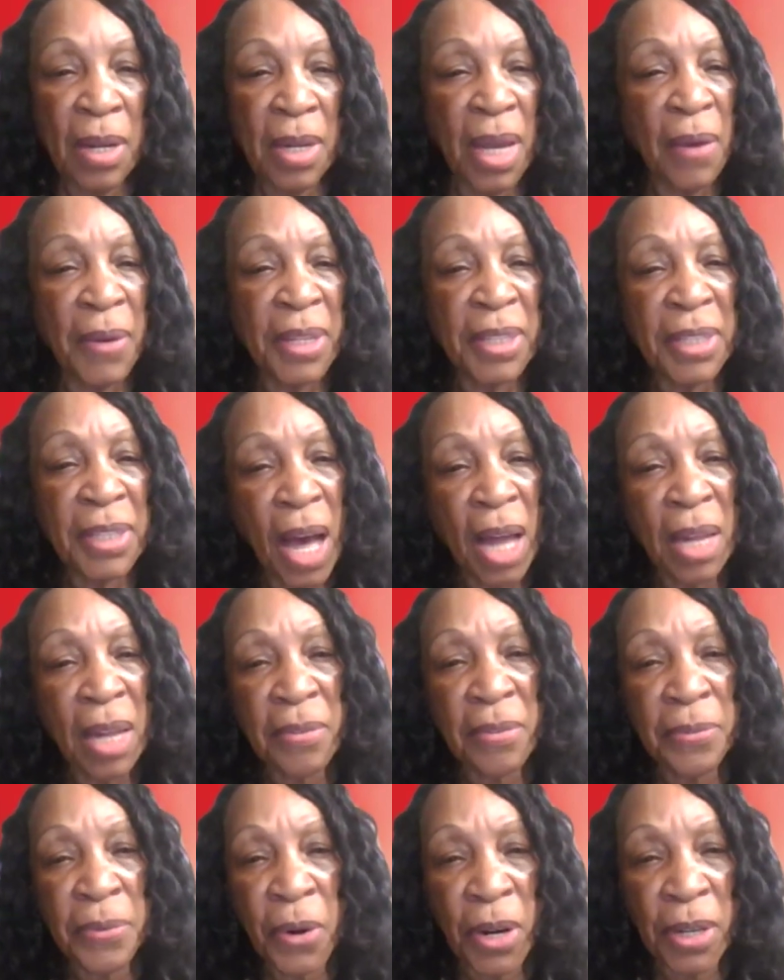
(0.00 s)
Now, in
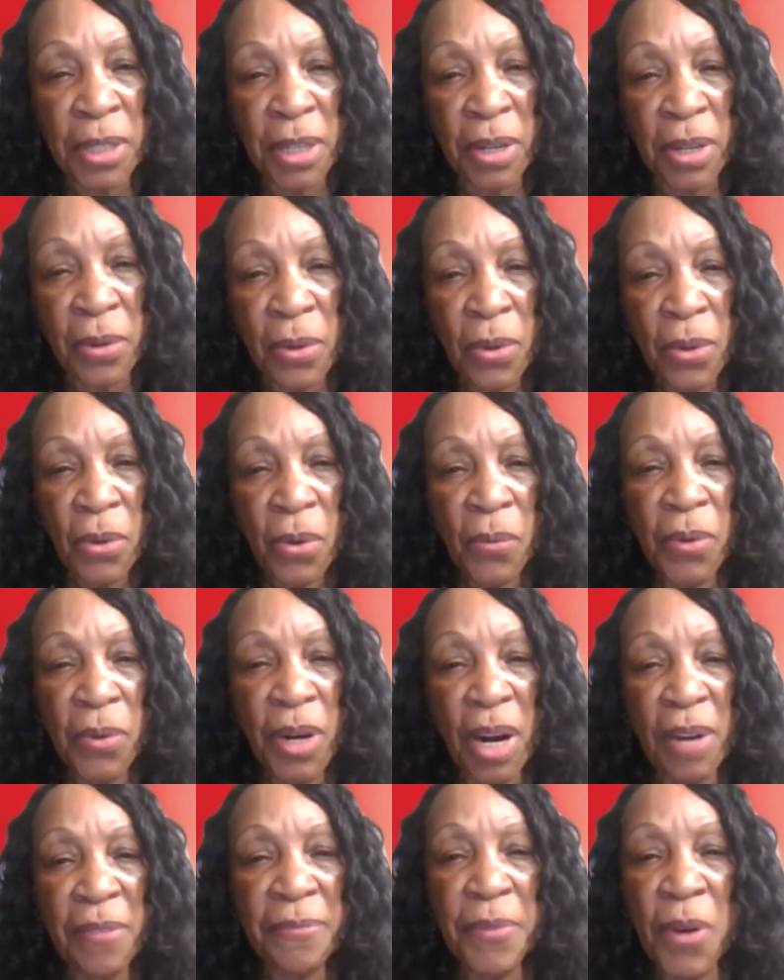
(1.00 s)
California,
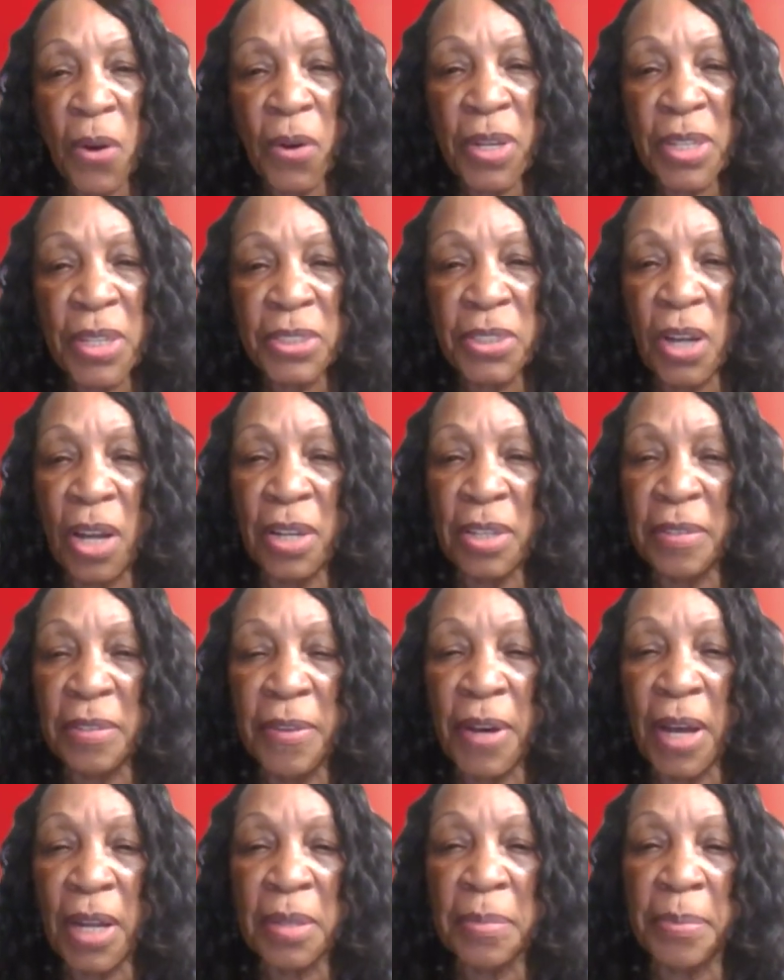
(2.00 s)
we are focused on
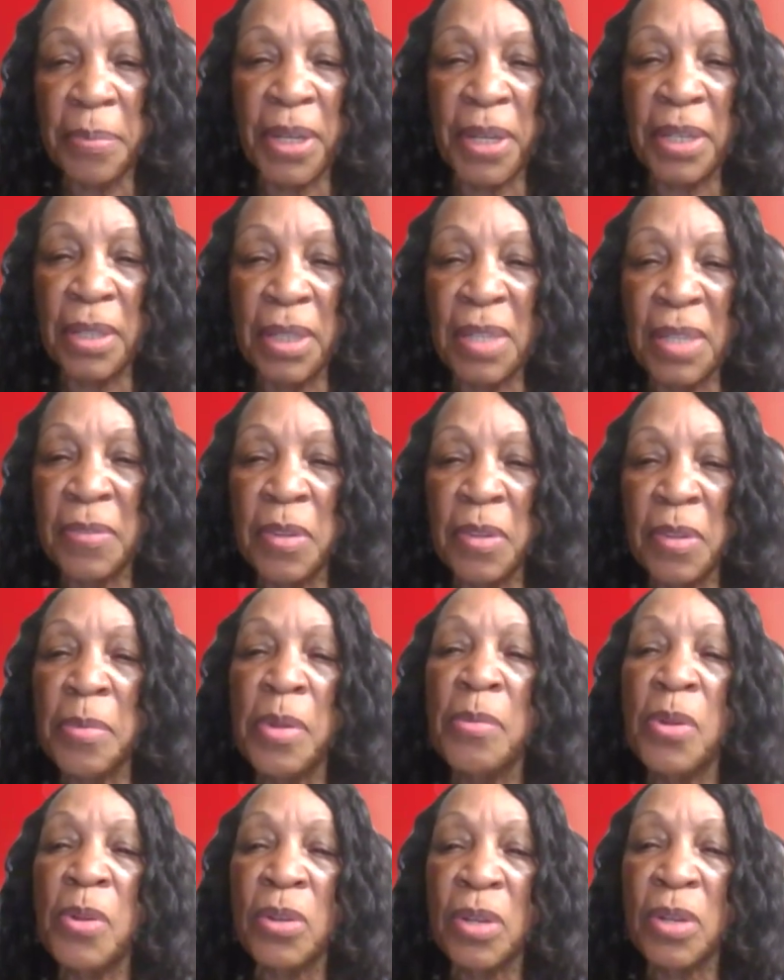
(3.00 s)
developing
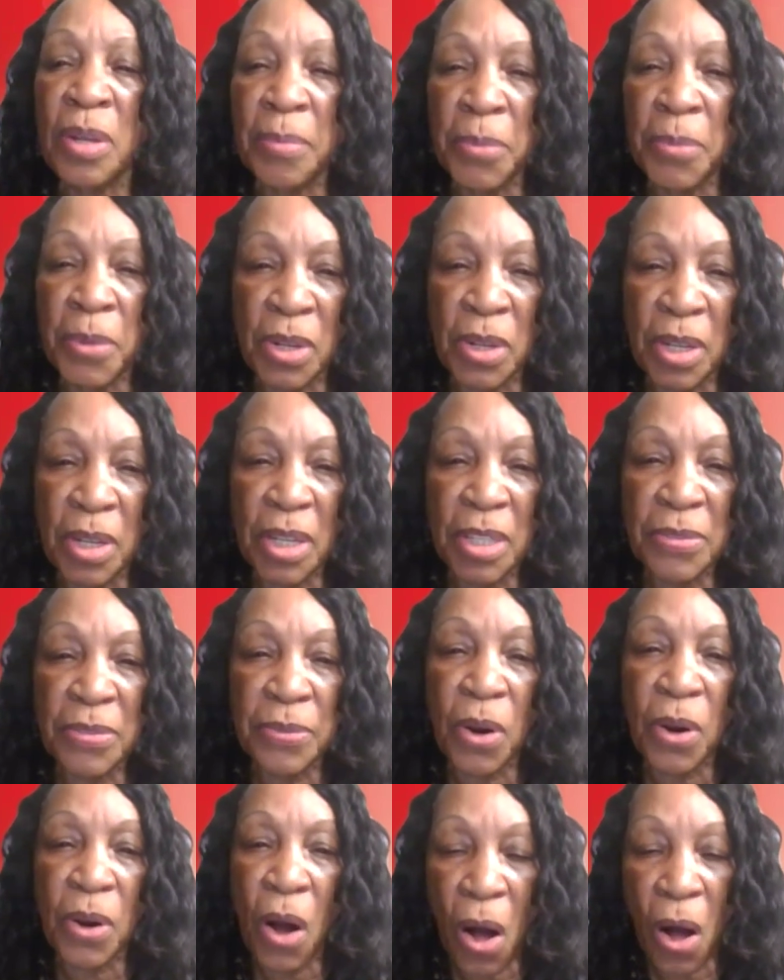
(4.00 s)
livable communities
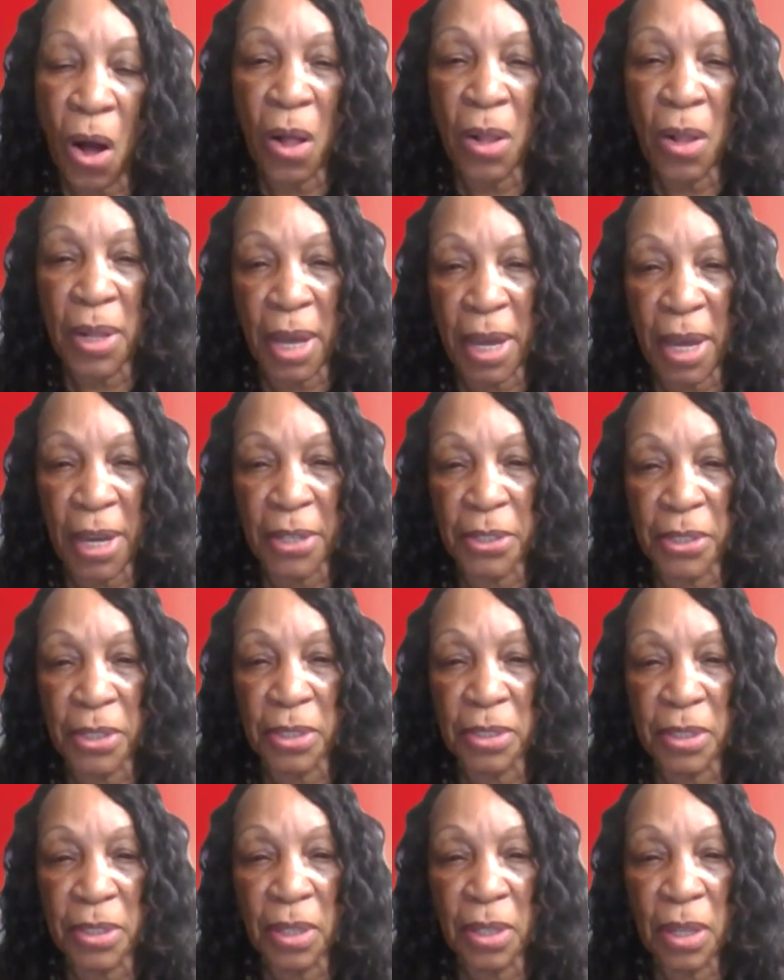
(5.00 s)
for all
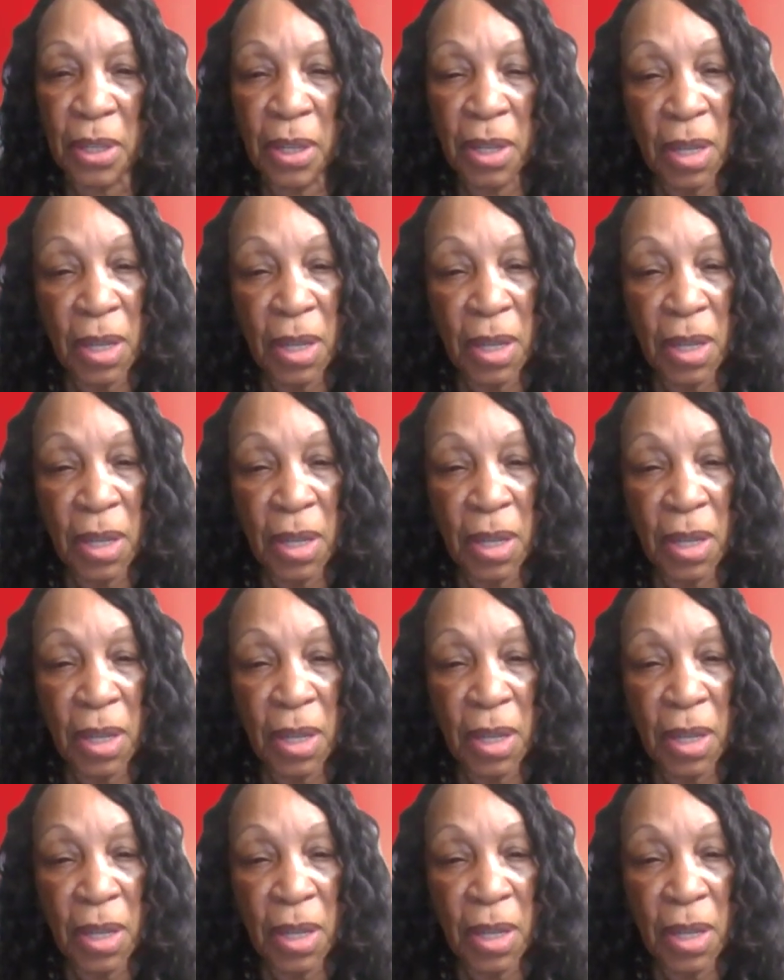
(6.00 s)
ages.